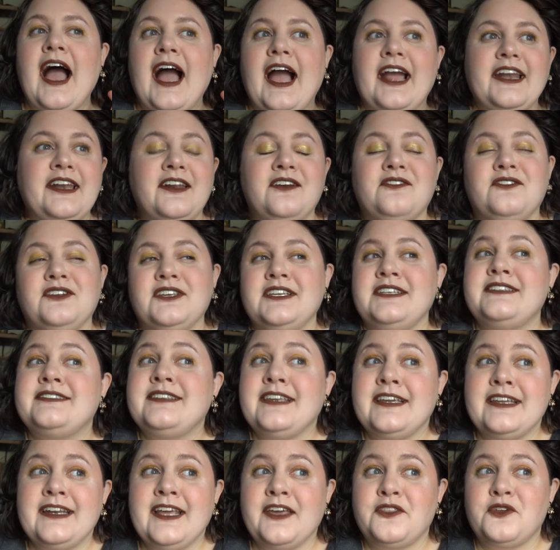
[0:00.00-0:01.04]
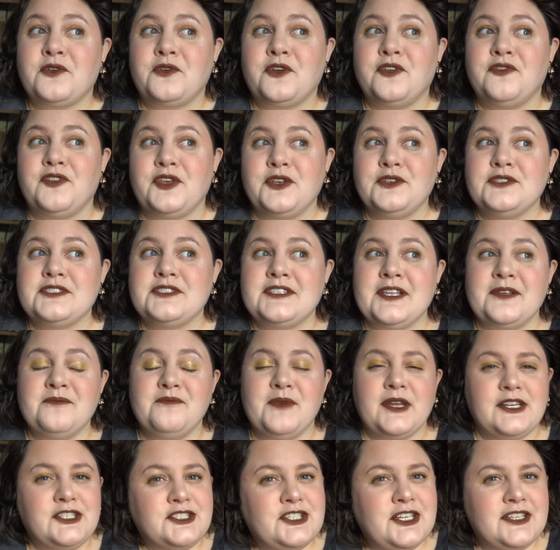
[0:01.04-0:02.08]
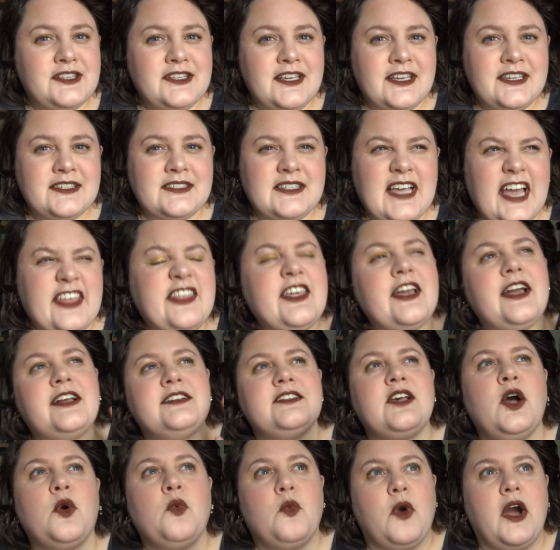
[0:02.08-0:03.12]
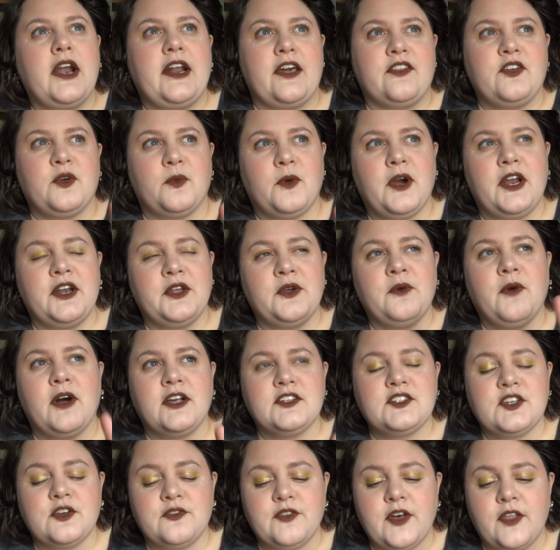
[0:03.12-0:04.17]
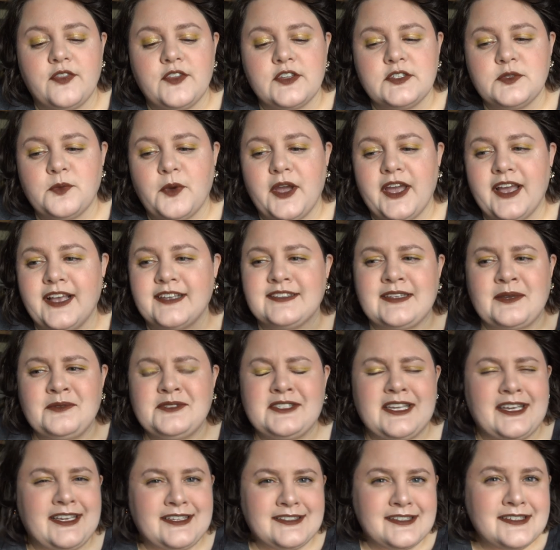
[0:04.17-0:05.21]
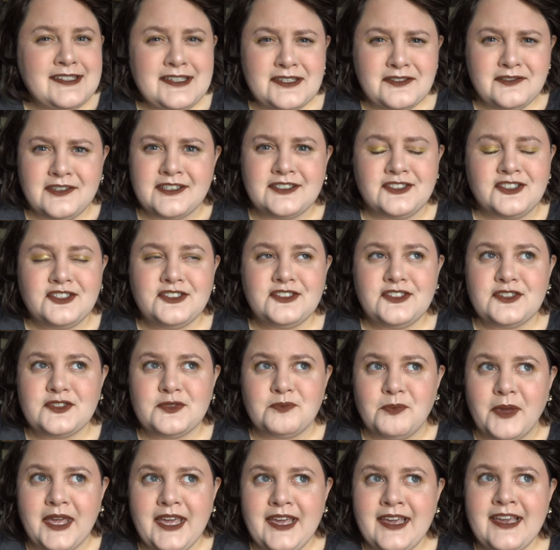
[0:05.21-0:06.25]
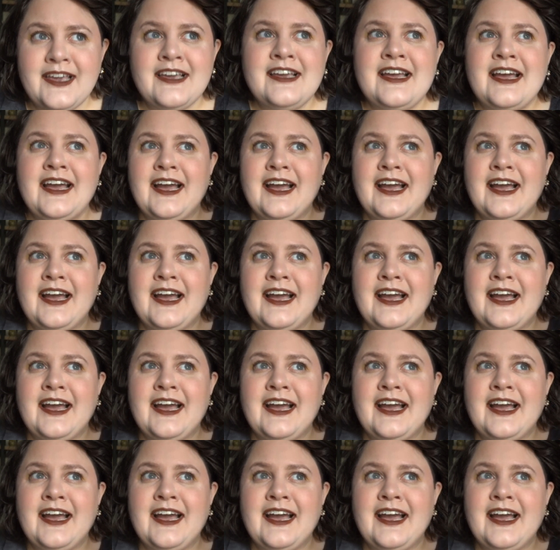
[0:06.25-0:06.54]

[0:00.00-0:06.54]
I didn't really see any other reviews that mentioned this. I think I saw one other one who also felt this way, because I was like, is this just me?